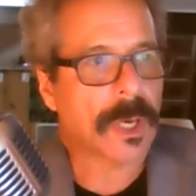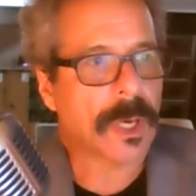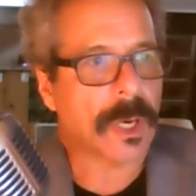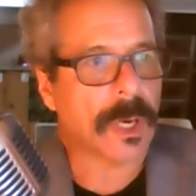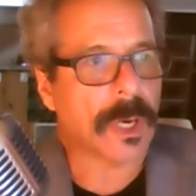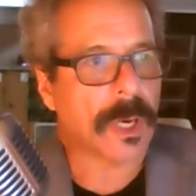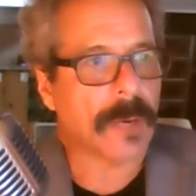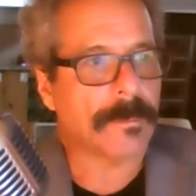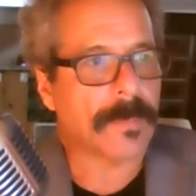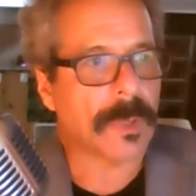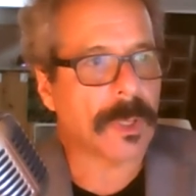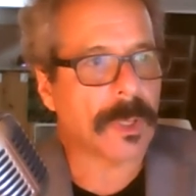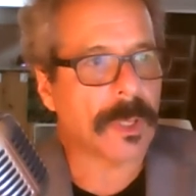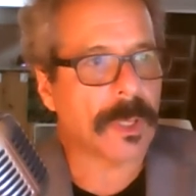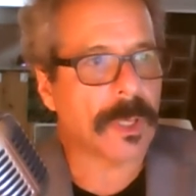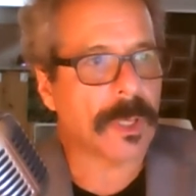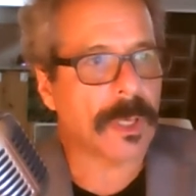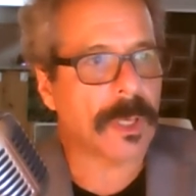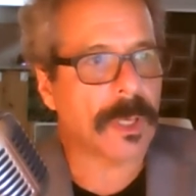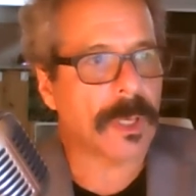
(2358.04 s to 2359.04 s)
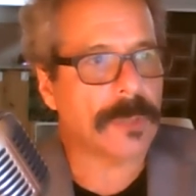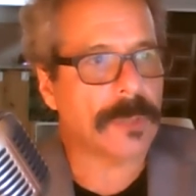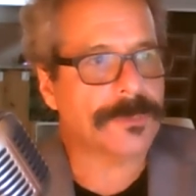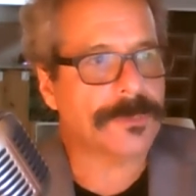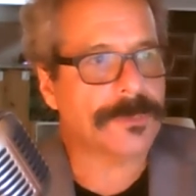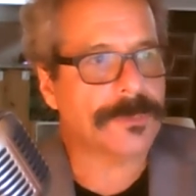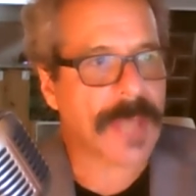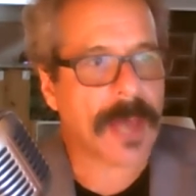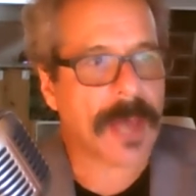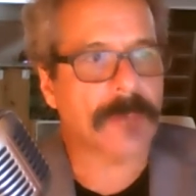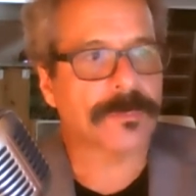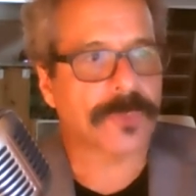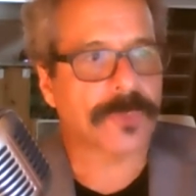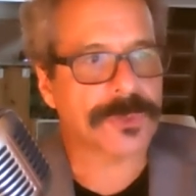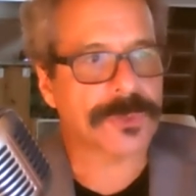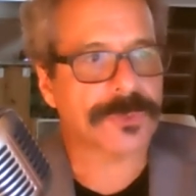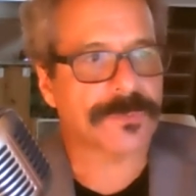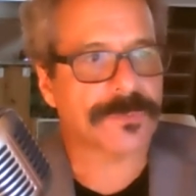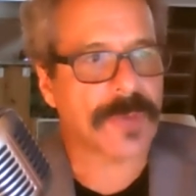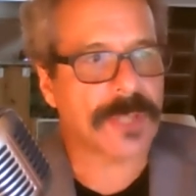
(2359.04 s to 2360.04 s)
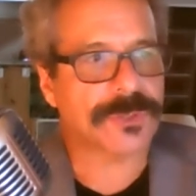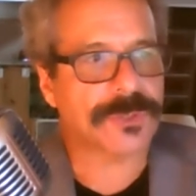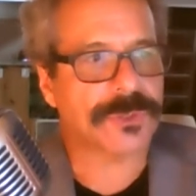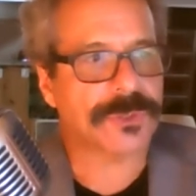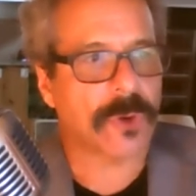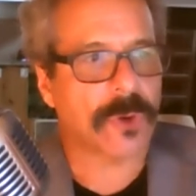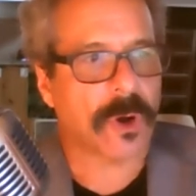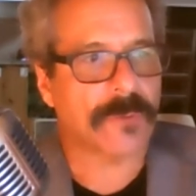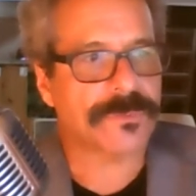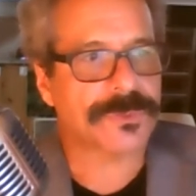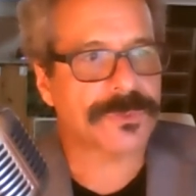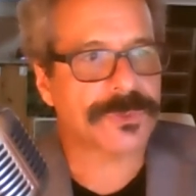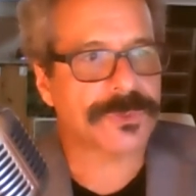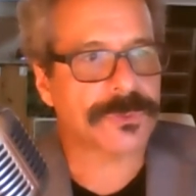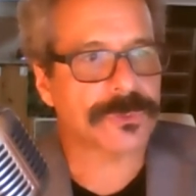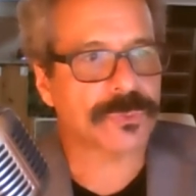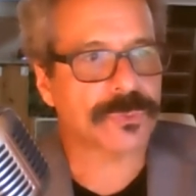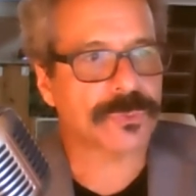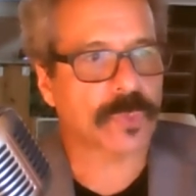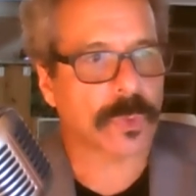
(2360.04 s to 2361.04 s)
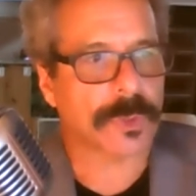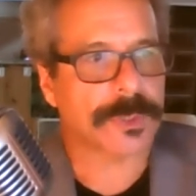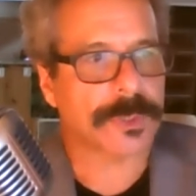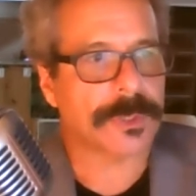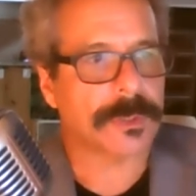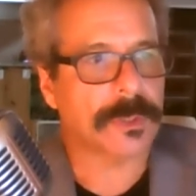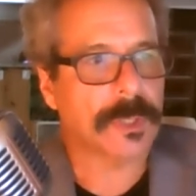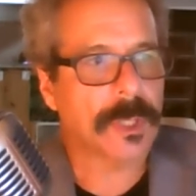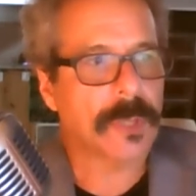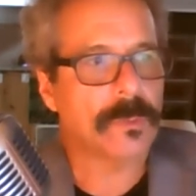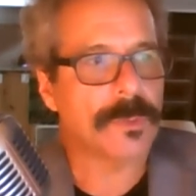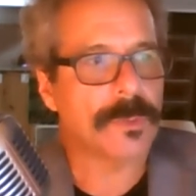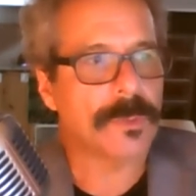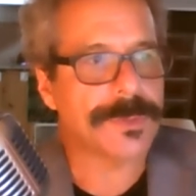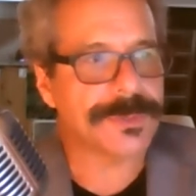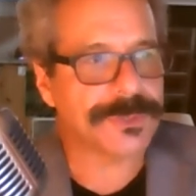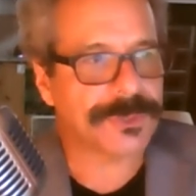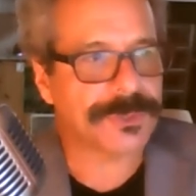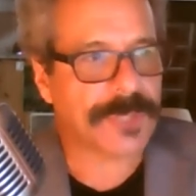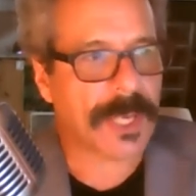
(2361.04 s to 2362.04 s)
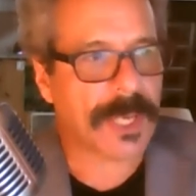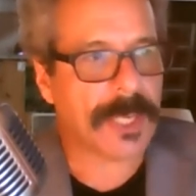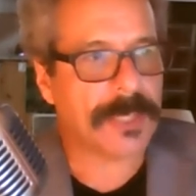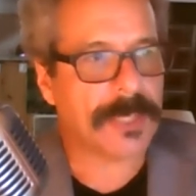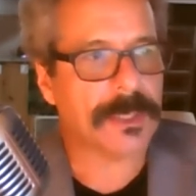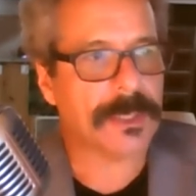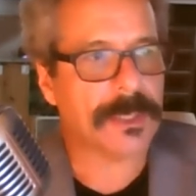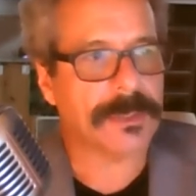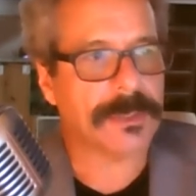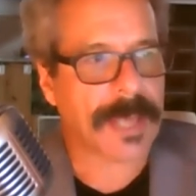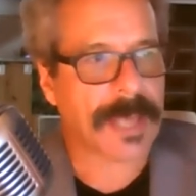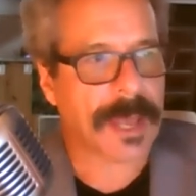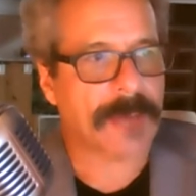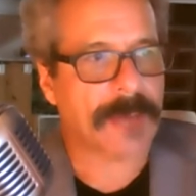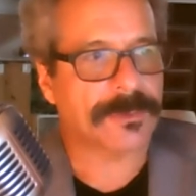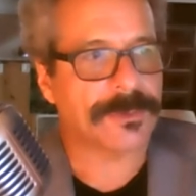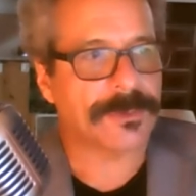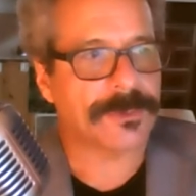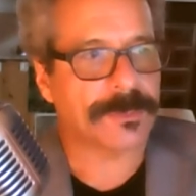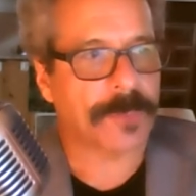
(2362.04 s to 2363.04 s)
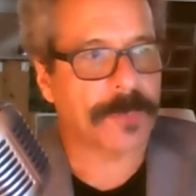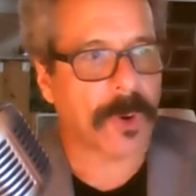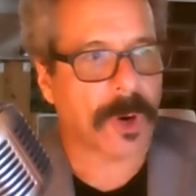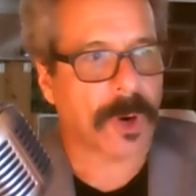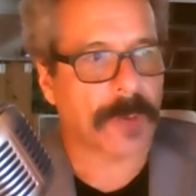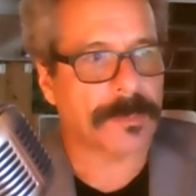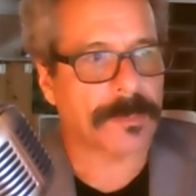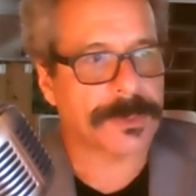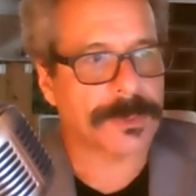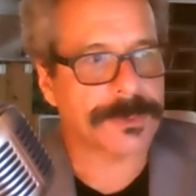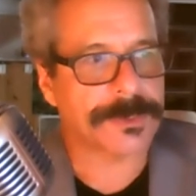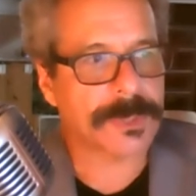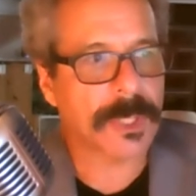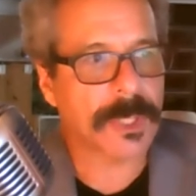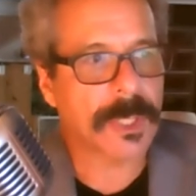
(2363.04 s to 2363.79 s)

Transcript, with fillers: um, town preservation officers working with state and county departments